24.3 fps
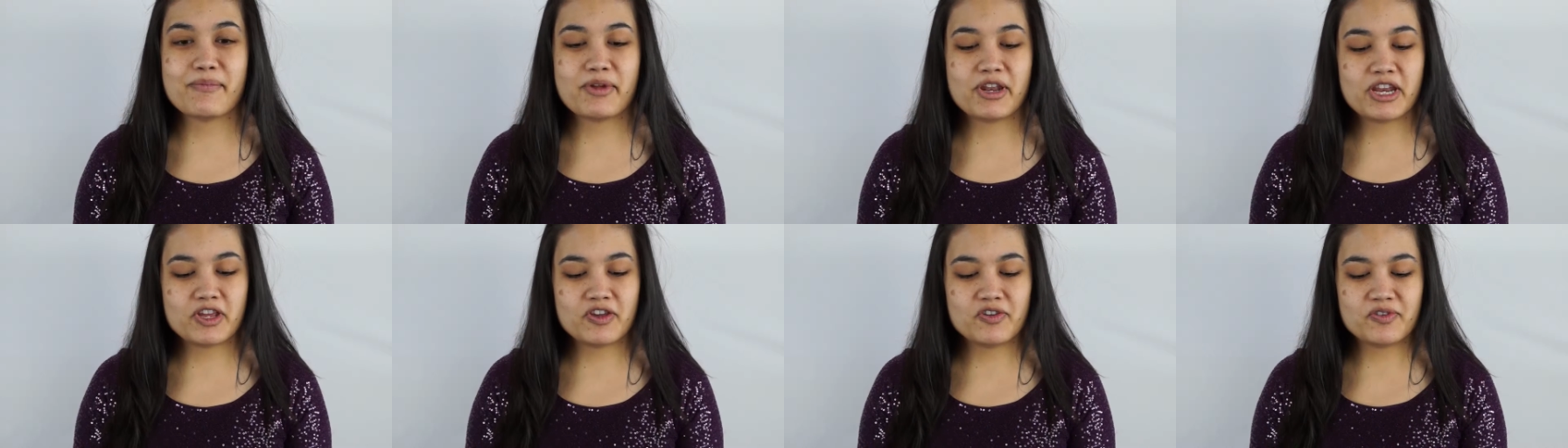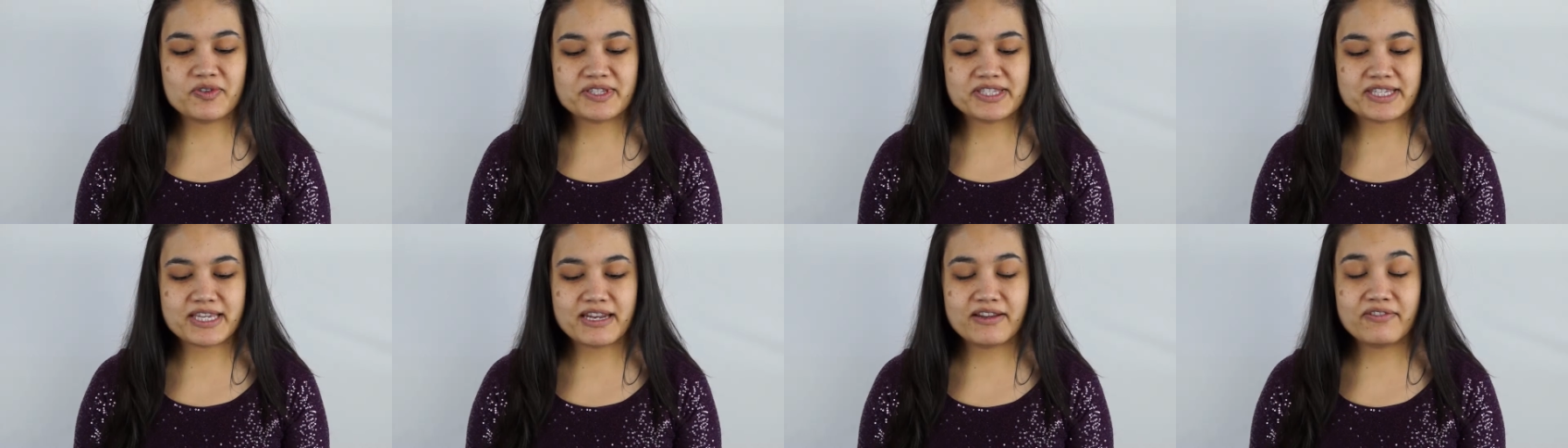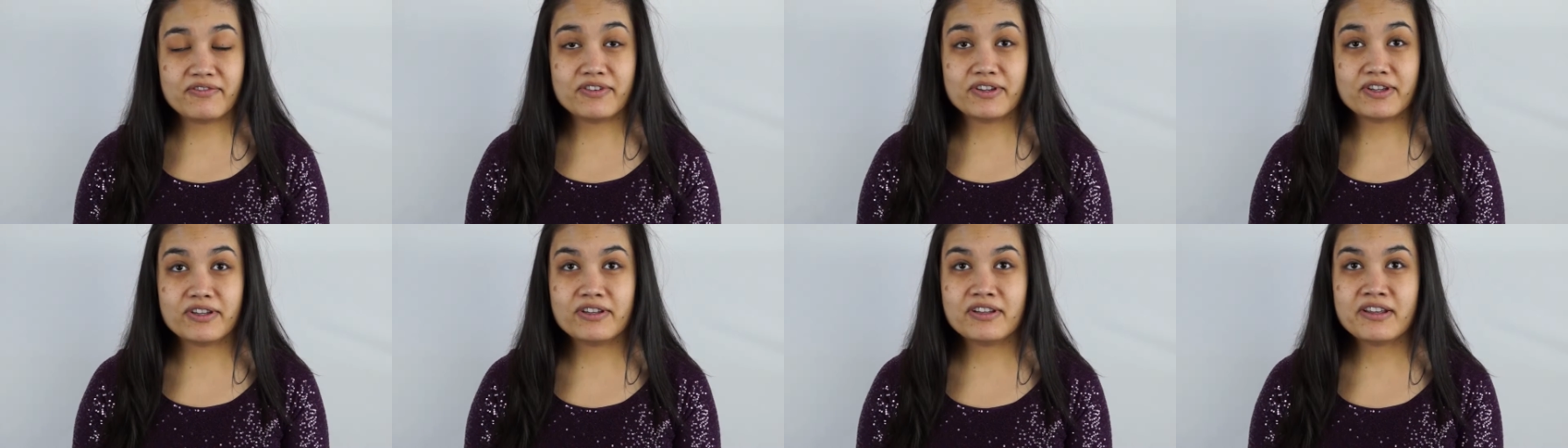going to use
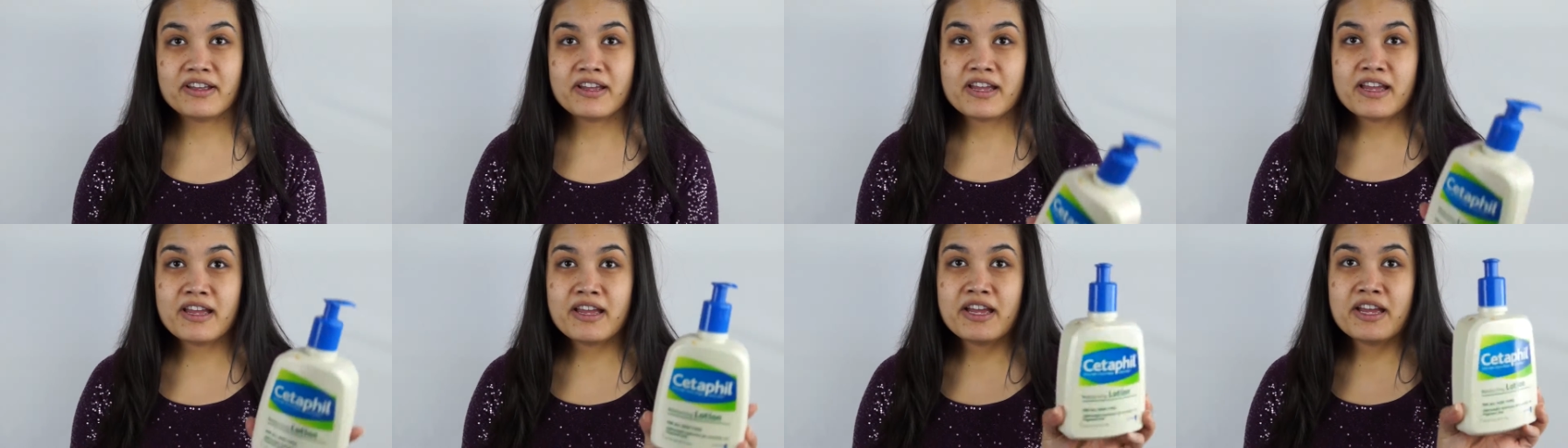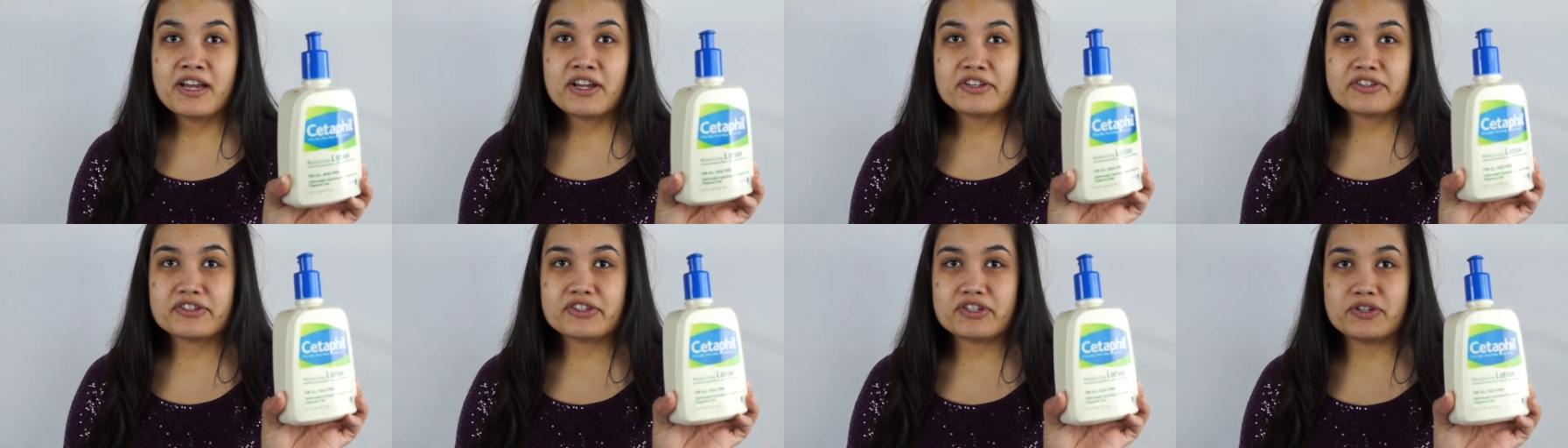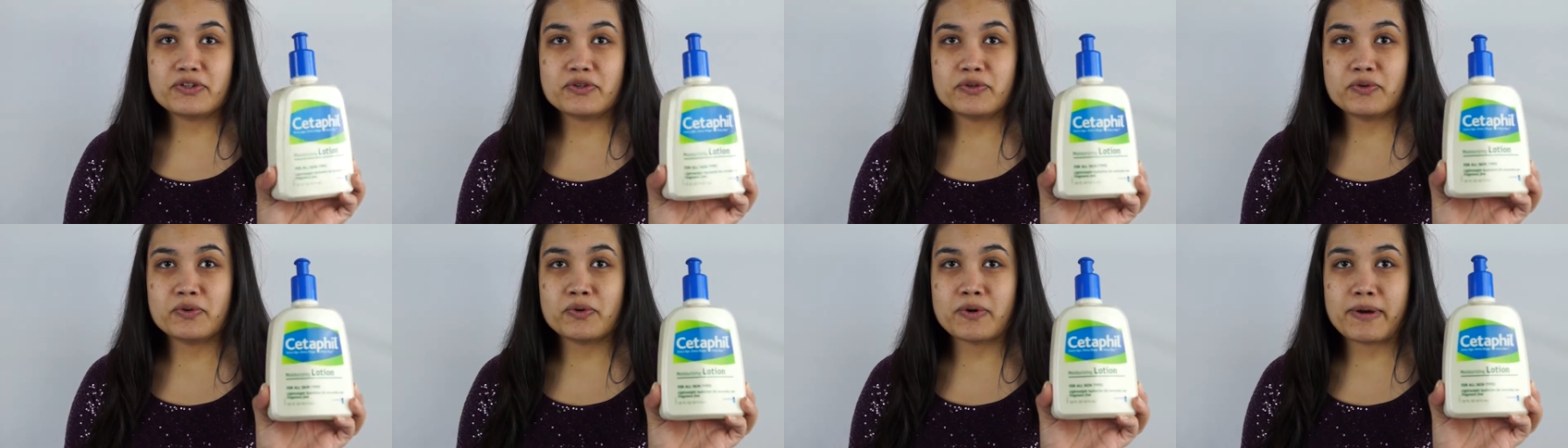Cetaphil
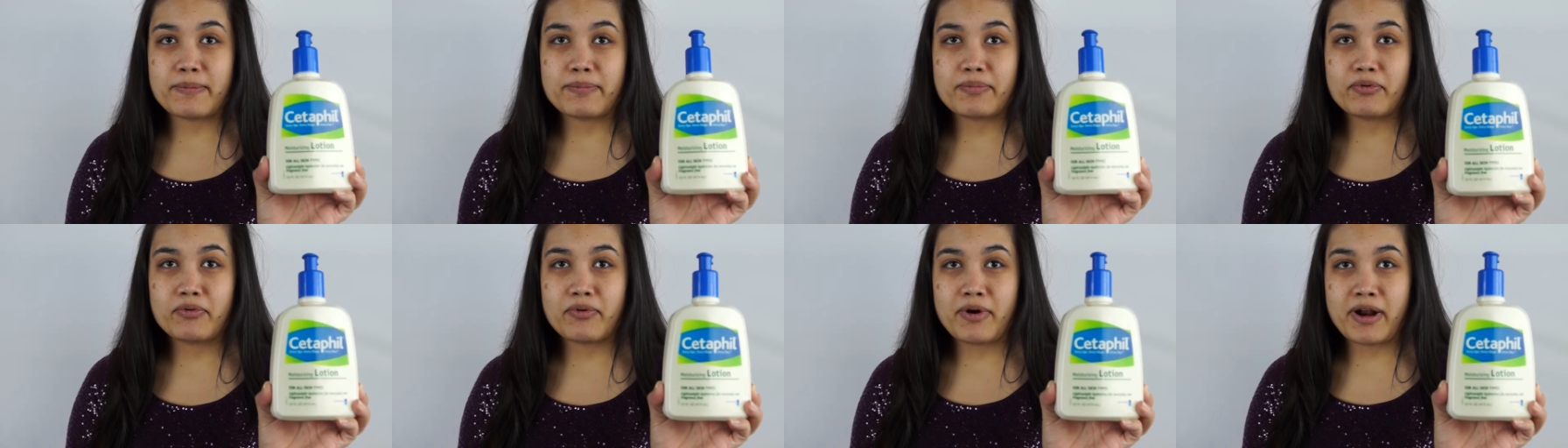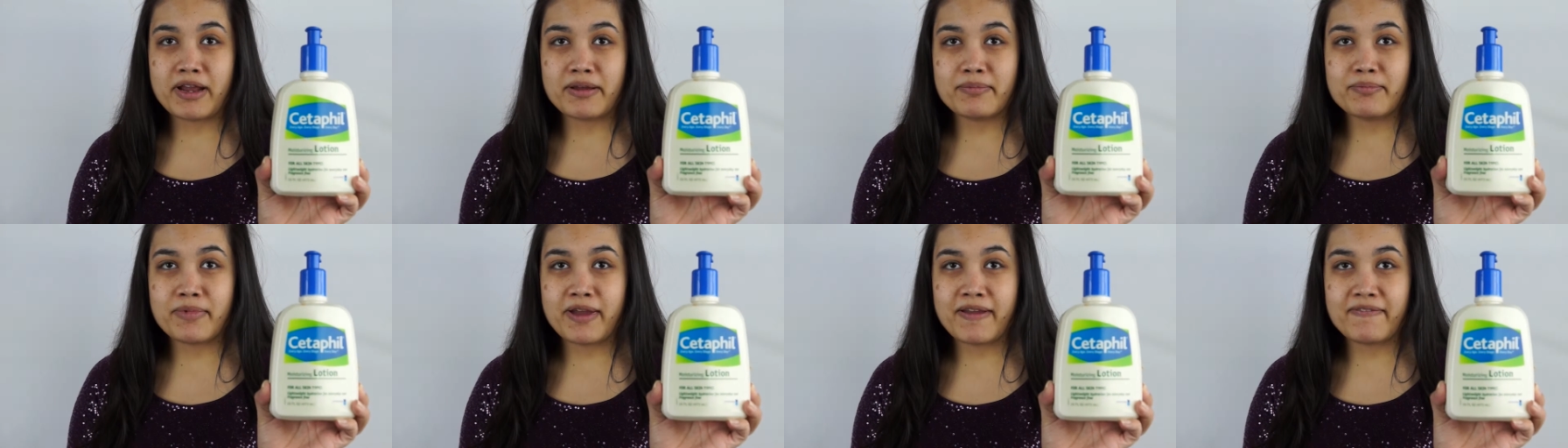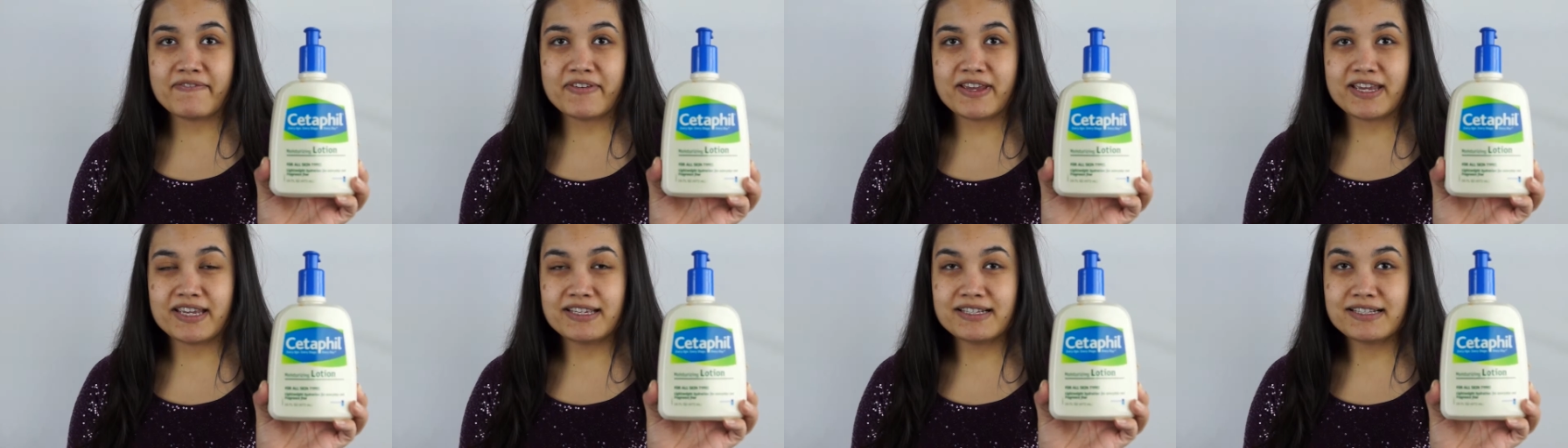to prime my
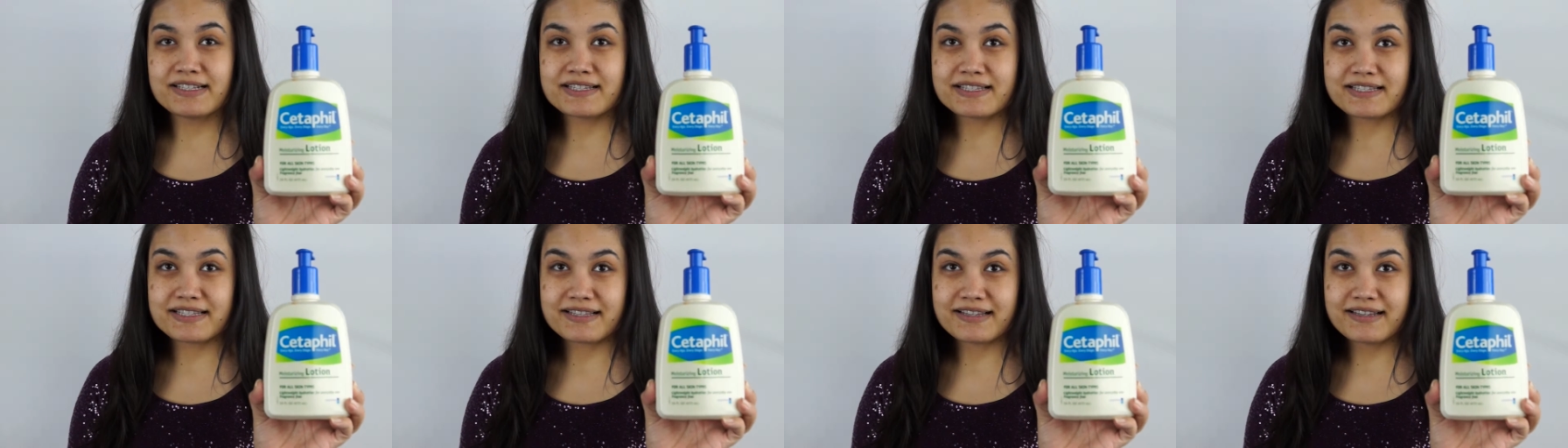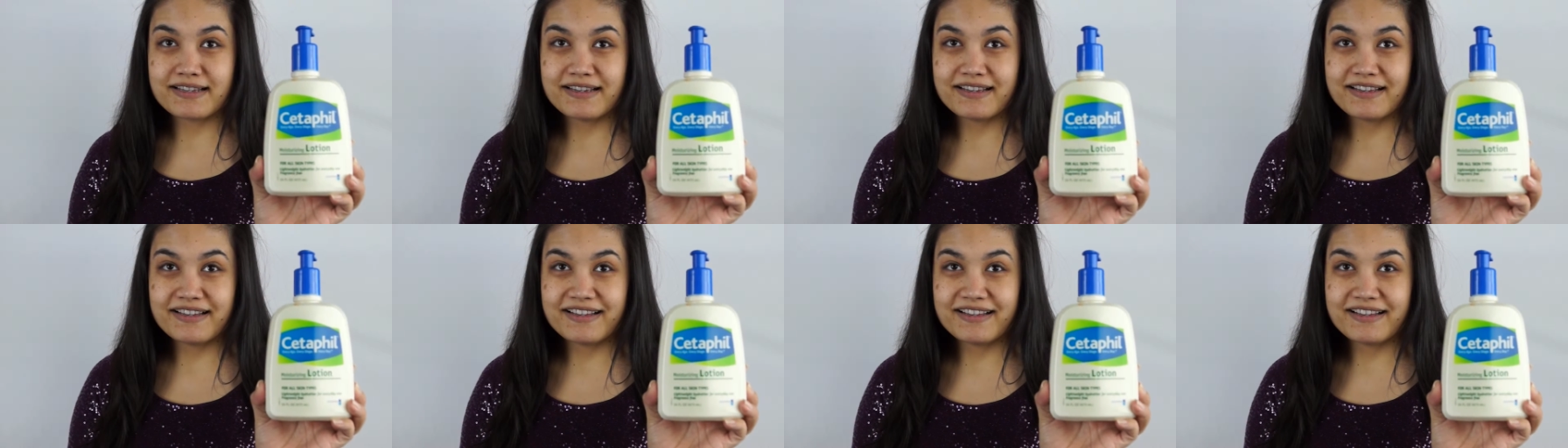face.